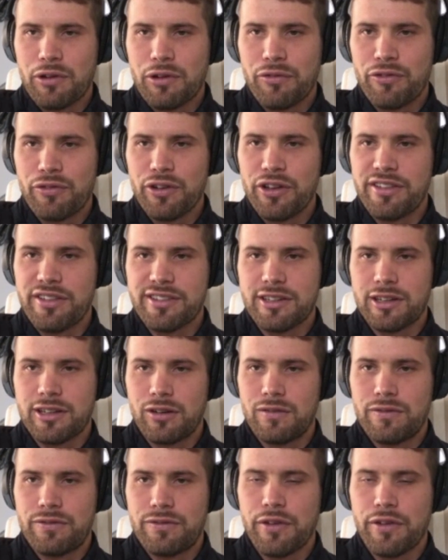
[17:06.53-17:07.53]
for the first
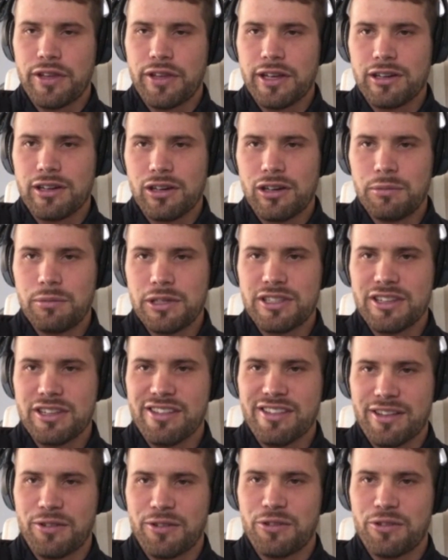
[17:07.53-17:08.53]
50
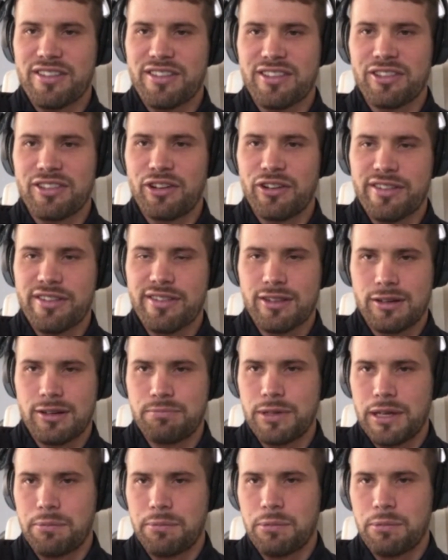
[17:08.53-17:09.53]
kilometers, there was
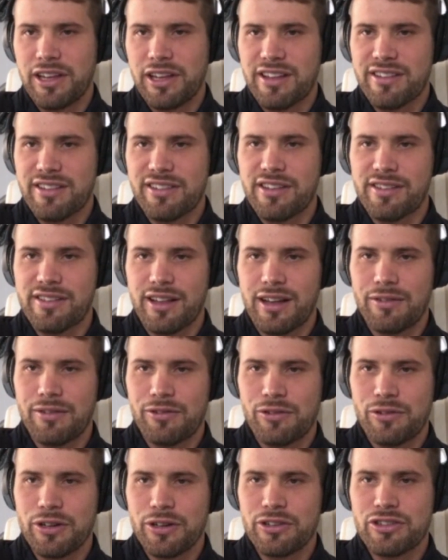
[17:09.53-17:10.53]
non-stop people next to the side
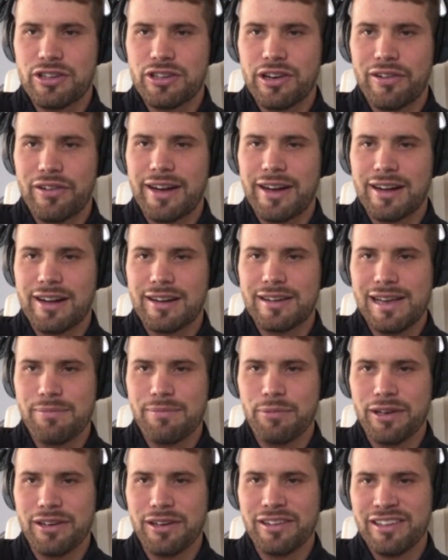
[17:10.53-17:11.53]
of the road cheering and
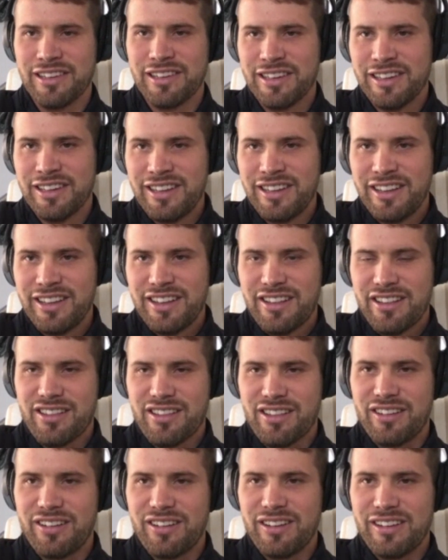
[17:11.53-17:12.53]
clapping.
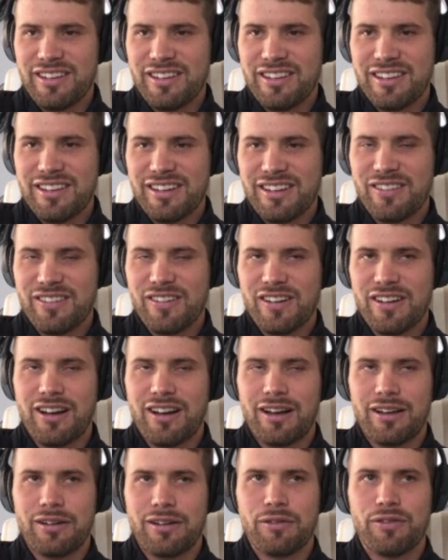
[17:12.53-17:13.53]
So
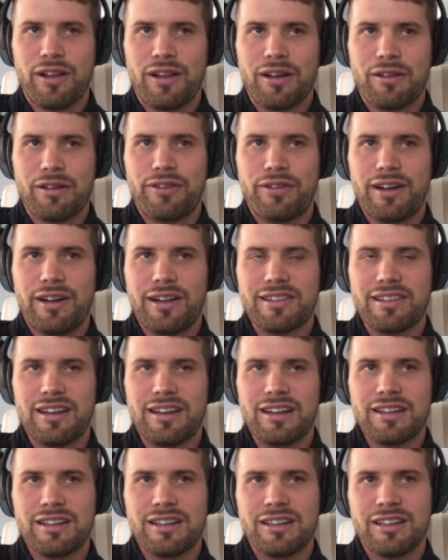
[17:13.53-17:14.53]
kind of like felt
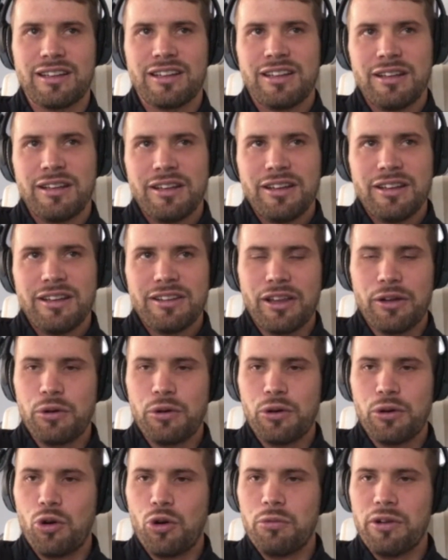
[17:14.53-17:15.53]
like they
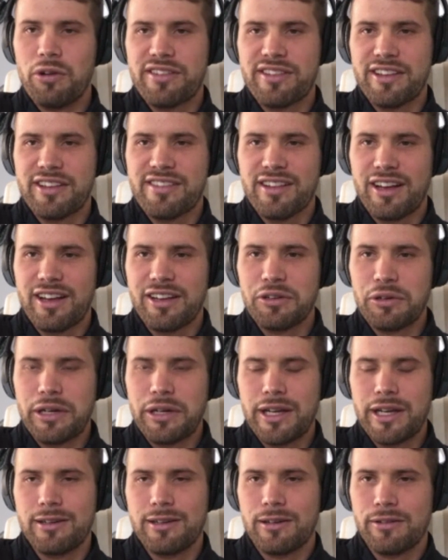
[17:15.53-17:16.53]
were almost inside your
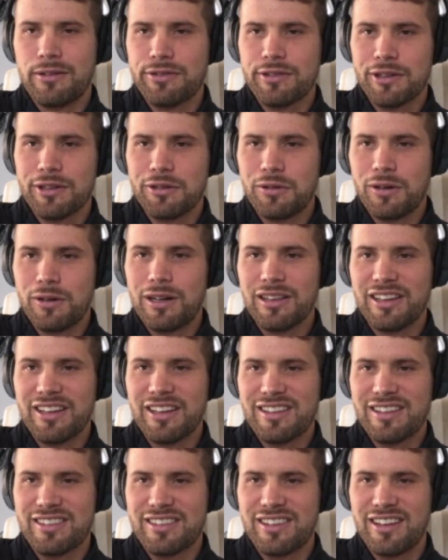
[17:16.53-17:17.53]
head after a while,
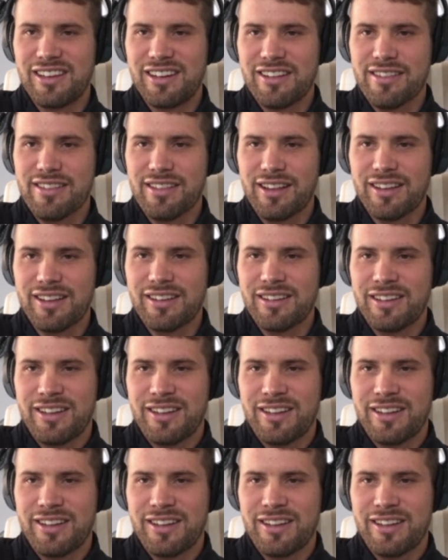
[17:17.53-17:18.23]
that it's like